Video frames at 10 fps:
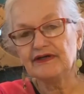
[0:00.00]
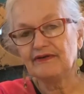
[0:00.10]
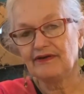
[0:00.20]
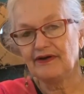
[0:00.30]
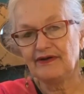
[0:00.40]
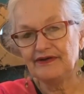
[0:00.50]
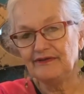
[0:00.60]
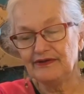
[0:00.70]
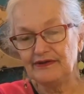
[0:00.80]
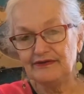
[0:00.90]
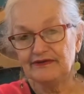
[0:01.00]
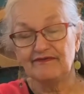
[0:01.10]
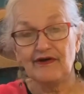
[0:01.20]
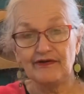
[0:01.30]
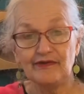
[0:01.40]
or you could use a
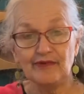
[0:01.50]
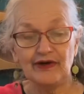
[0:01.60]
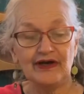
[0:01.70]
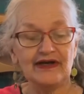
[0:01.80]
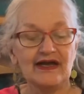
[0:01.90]
photo book.